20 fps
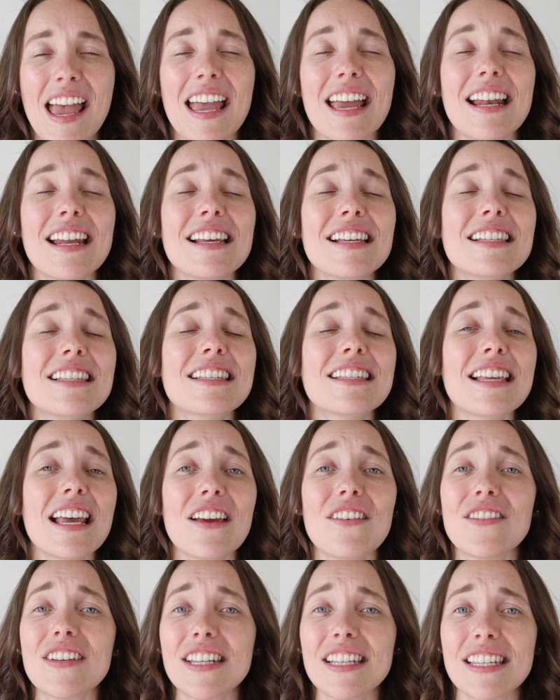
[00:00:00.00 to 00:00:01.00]
It is
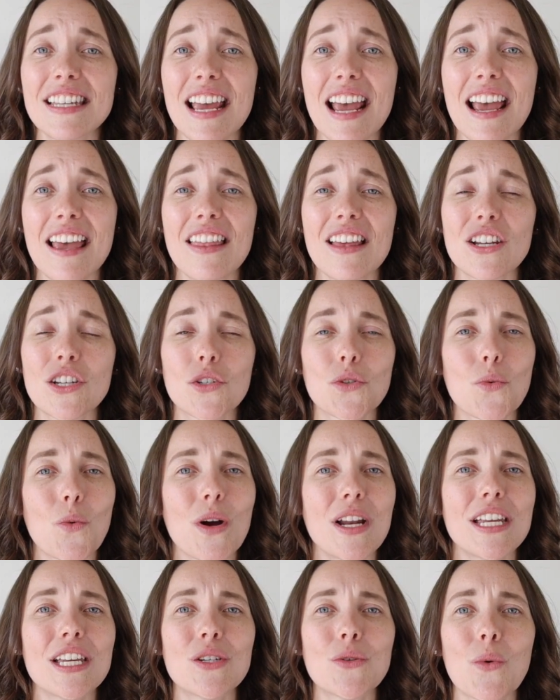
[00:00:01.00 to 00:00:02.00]
safe to say that
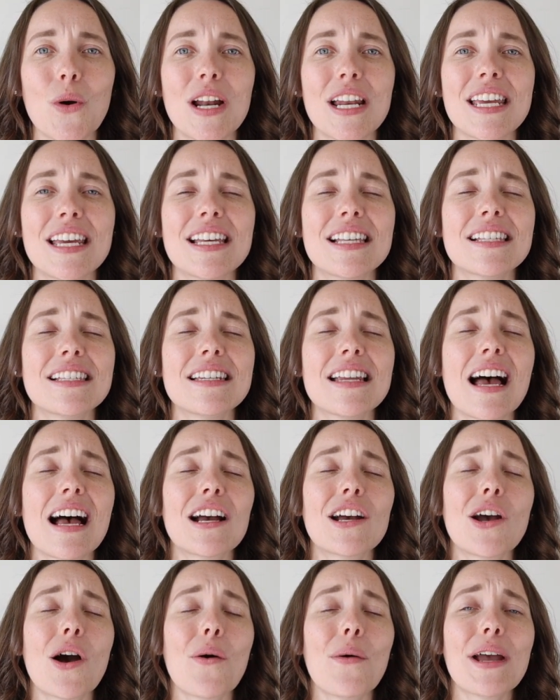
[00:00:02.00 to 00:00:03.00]
2020 is
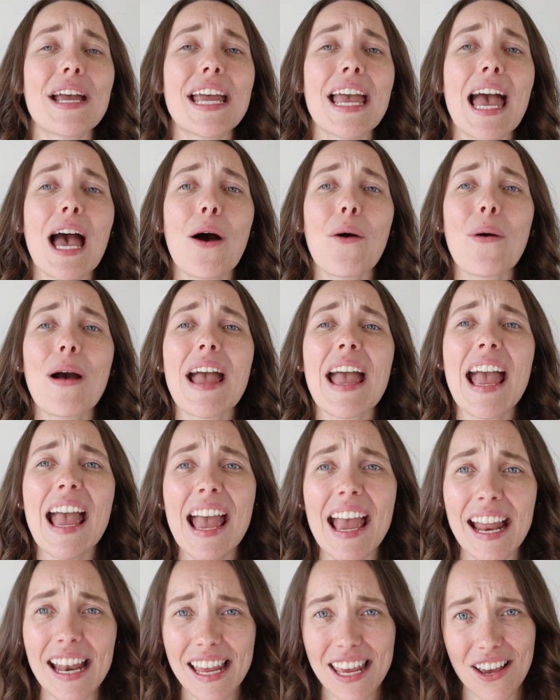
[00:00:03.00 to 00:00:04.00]
not going how
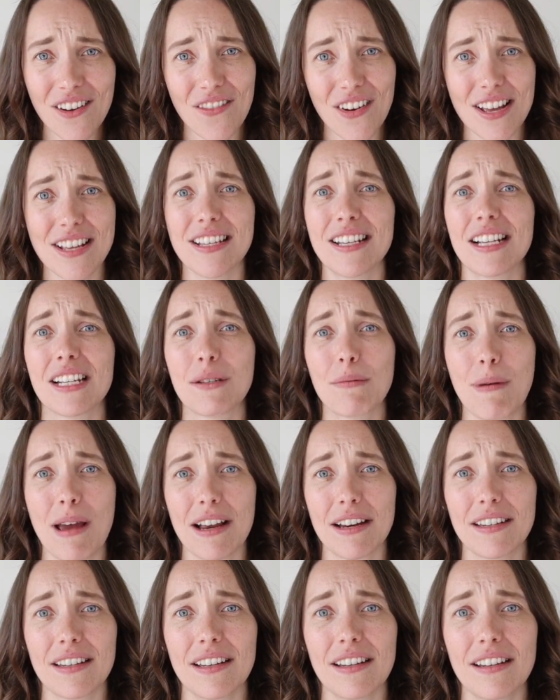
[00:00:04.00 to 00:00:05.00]
any of us
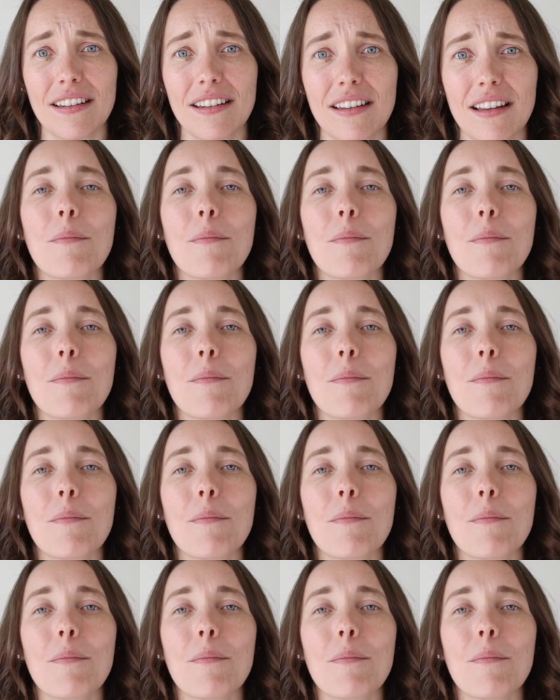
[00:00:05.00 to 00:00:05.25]
expected.